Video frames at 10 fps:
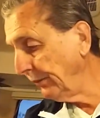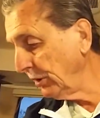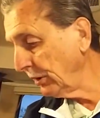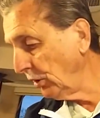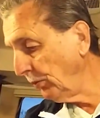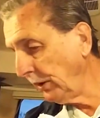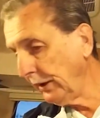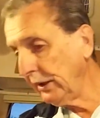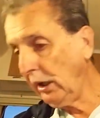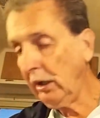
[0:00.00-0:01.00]
I'm going to go
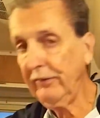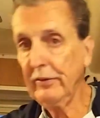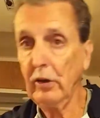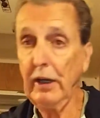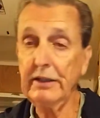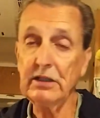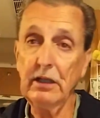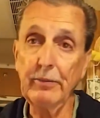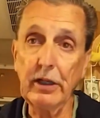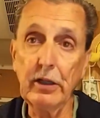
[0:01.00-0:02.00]
play golf, or
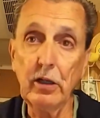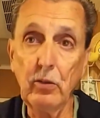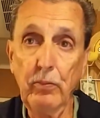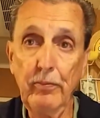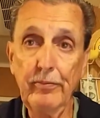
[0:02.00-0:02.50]
actually I'm going to go